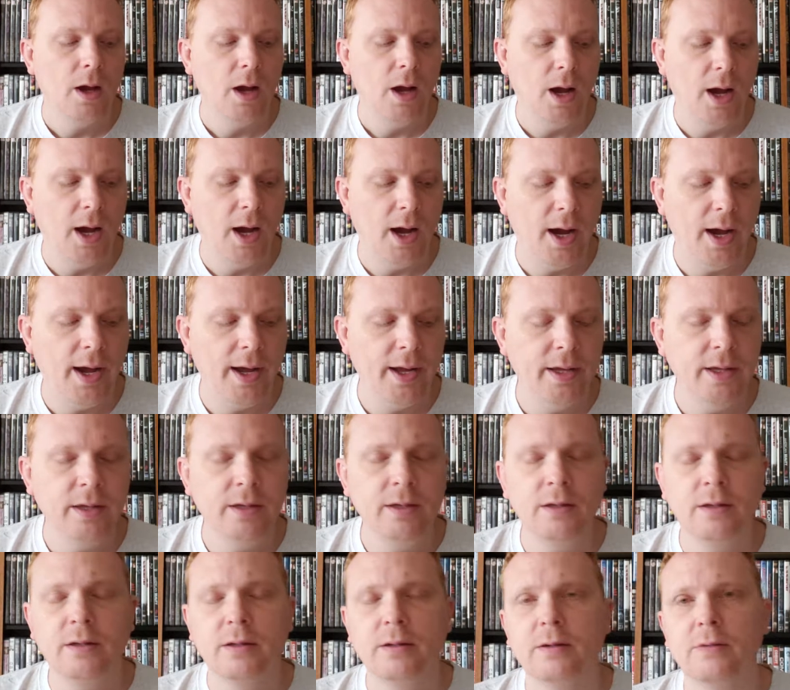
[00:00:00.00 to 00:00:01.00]

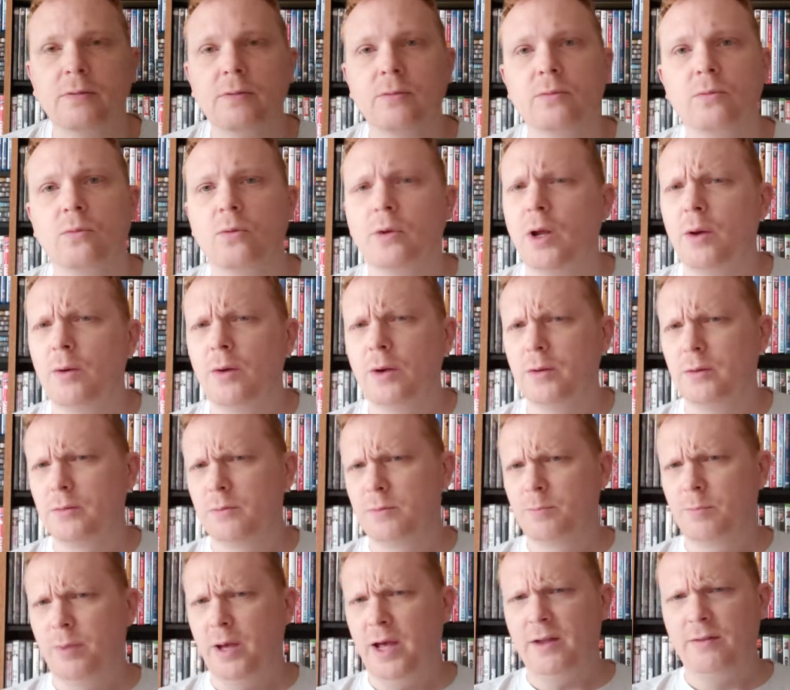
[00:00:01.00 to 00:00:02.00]
I,
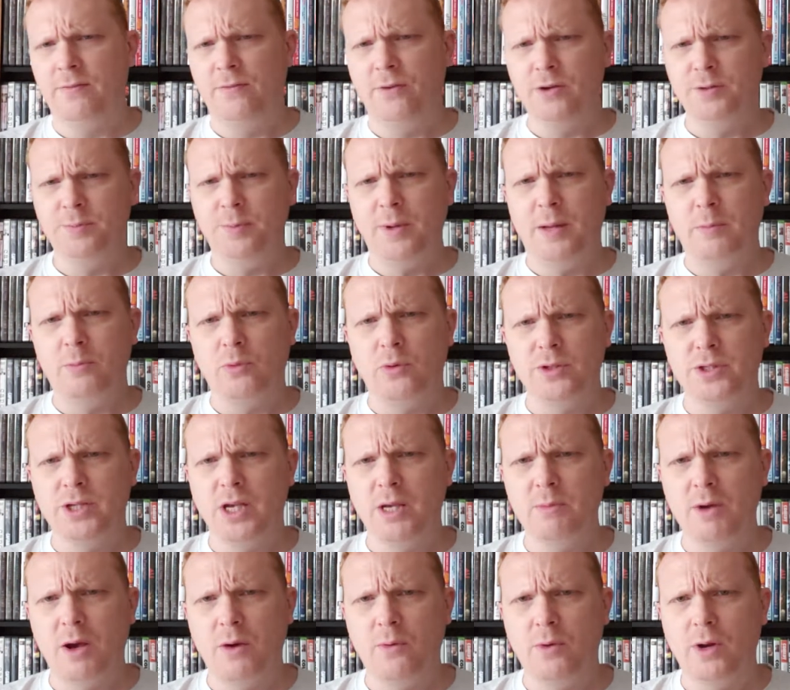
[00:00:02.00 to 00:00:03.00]
the first Bad Boys
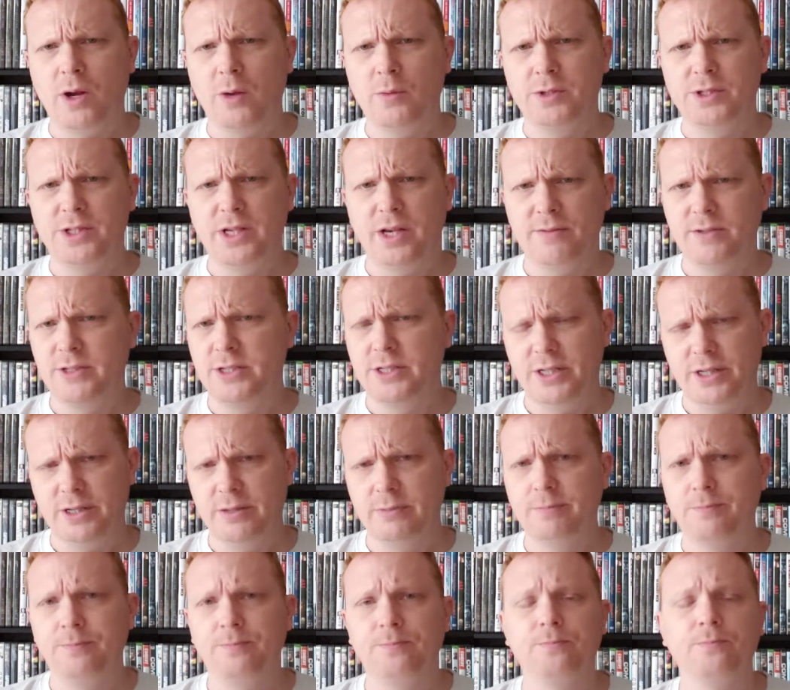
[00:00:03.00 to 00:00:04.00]
came out when I was
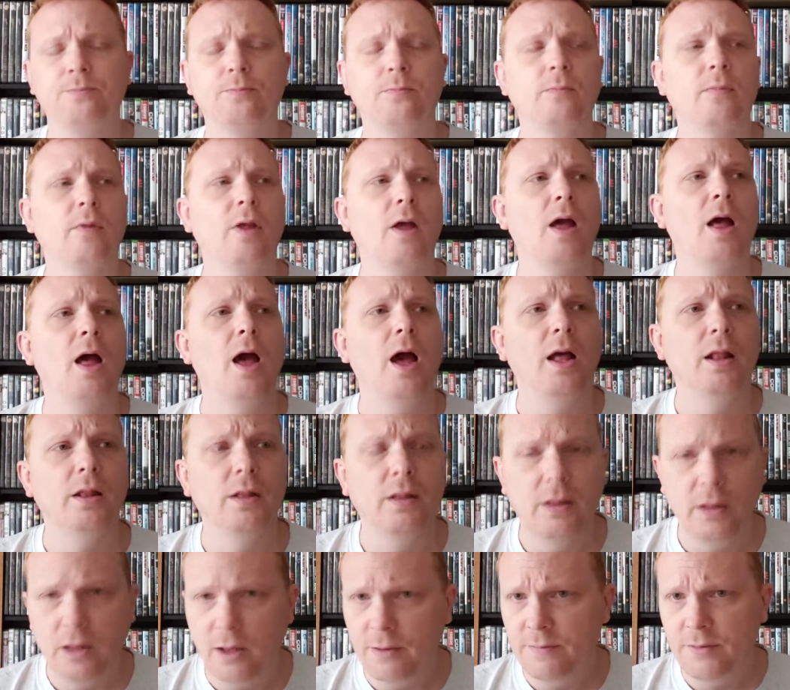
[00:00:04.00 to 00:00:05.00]
17. I
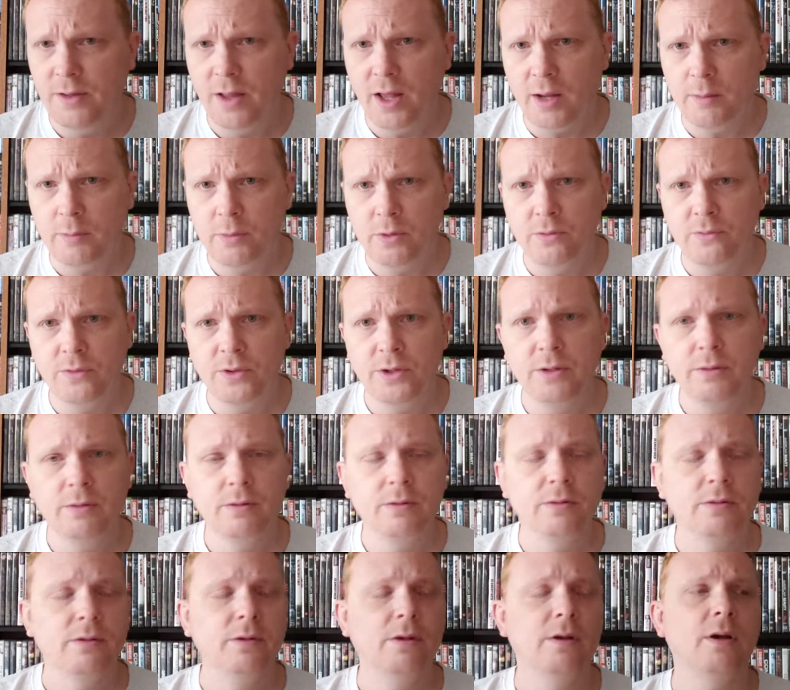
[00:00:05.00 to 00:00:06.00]
loved that movie.
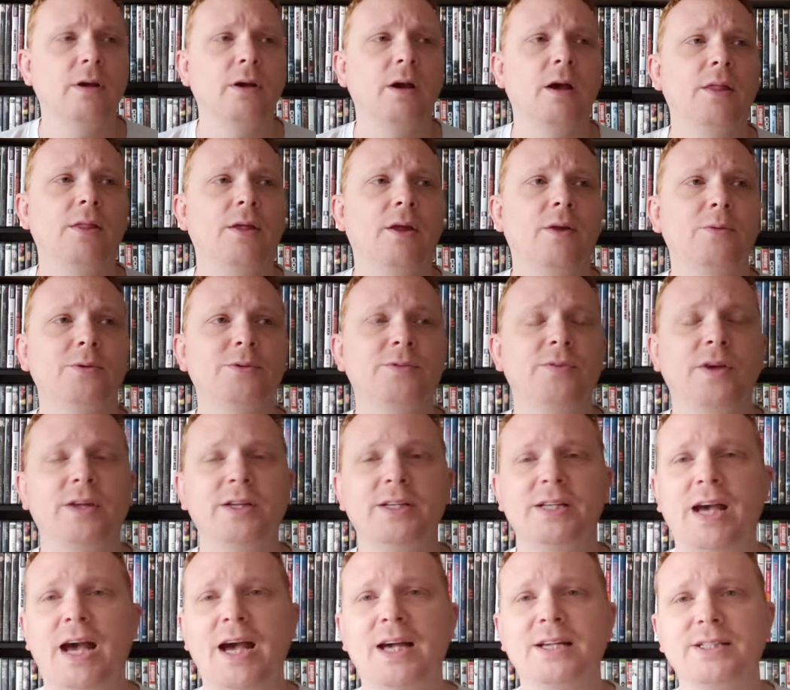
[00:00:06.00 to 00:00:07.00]
I thought it was
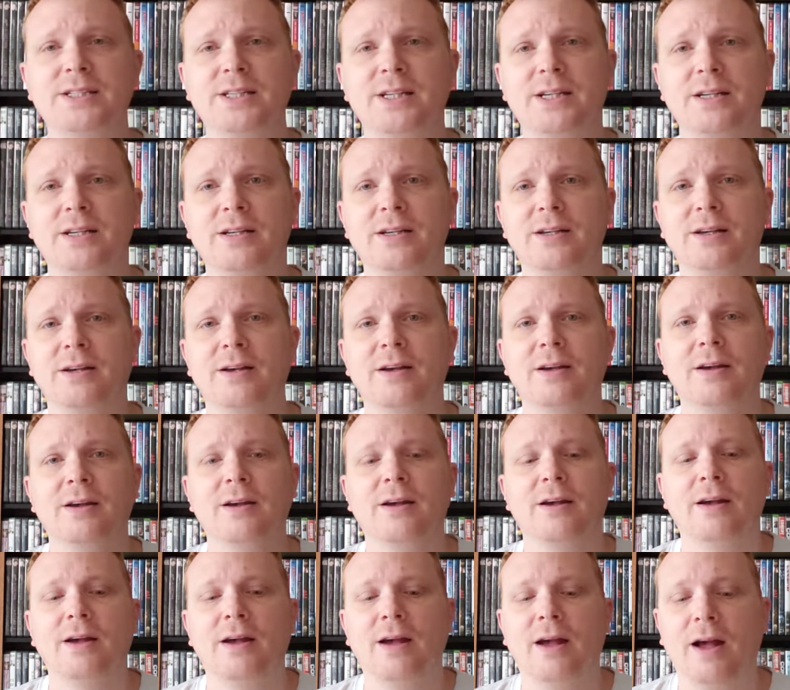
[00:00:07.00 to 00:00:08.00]
fantastic.
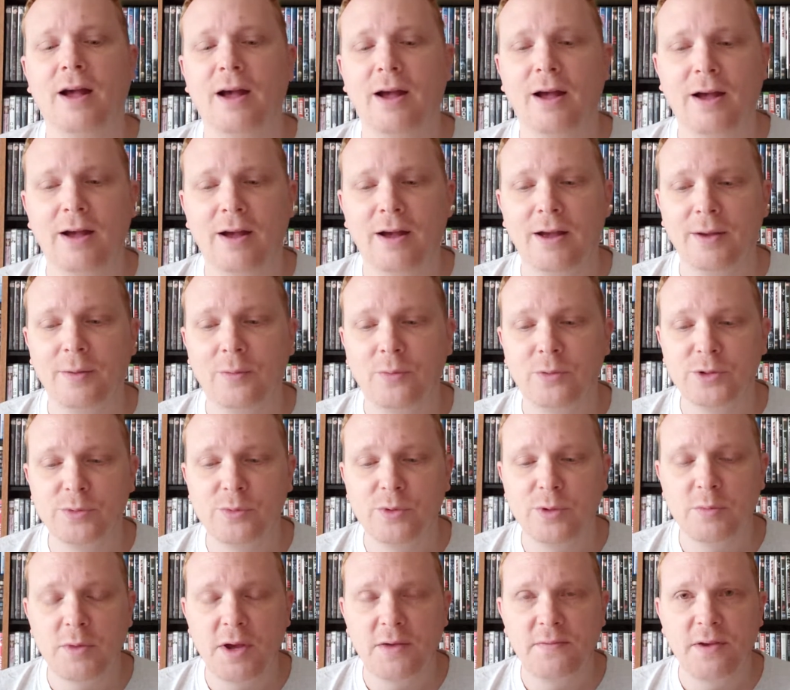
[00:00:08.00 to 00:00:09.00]
It was
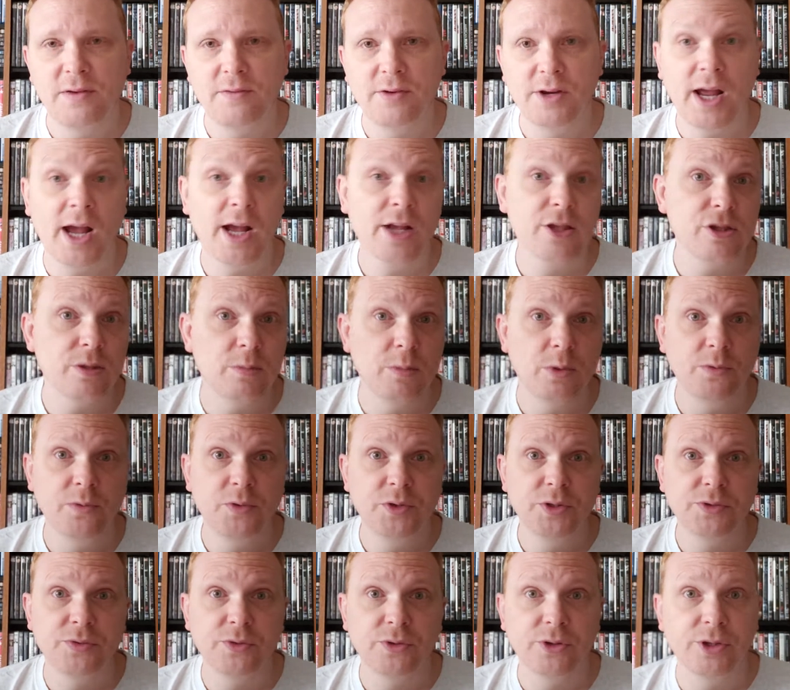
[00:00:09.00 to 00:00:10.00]
one of my favorite action
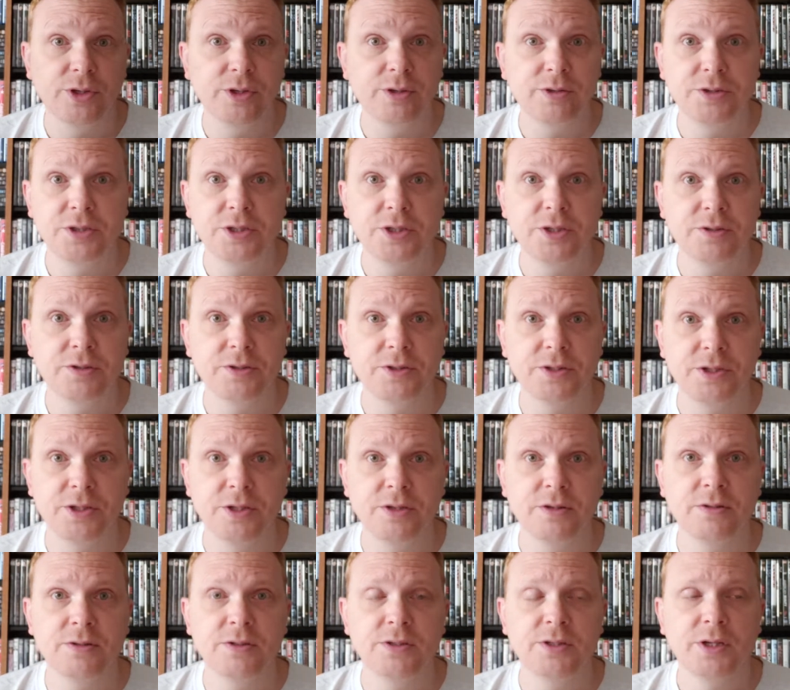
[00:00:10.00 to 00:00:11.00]
movies for years and years and
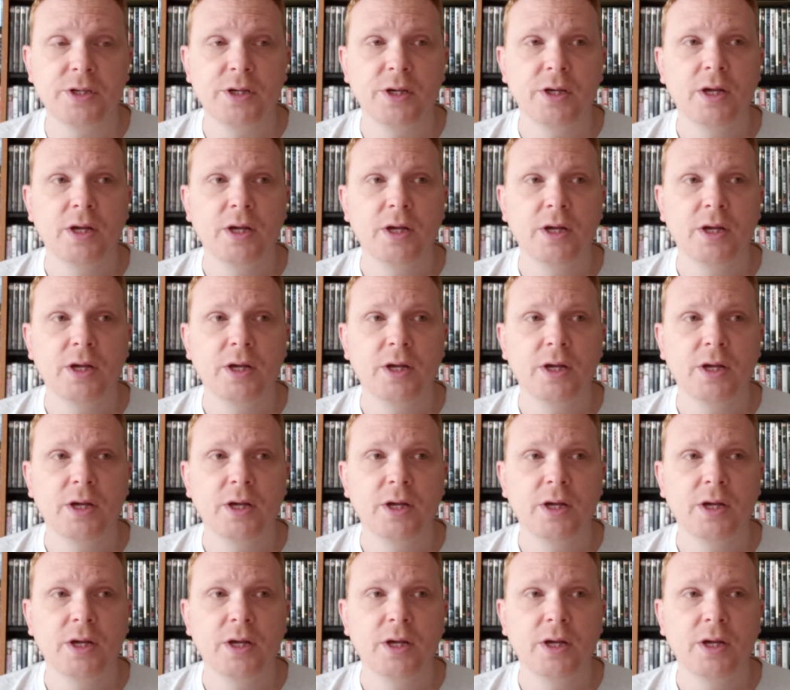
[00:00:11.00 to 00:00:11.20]
years.